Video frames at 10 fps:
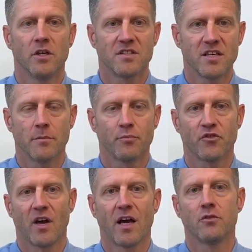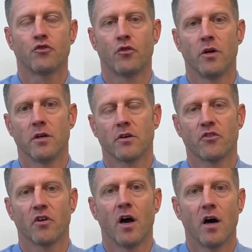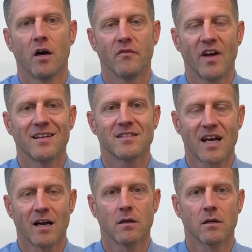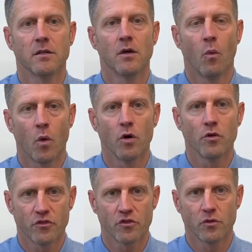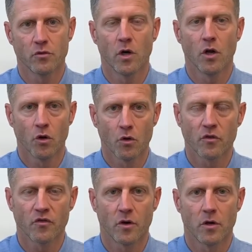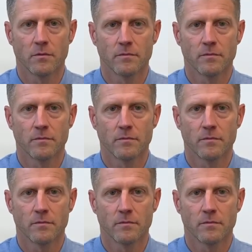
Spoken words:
tips and tricks of exactly what to look for.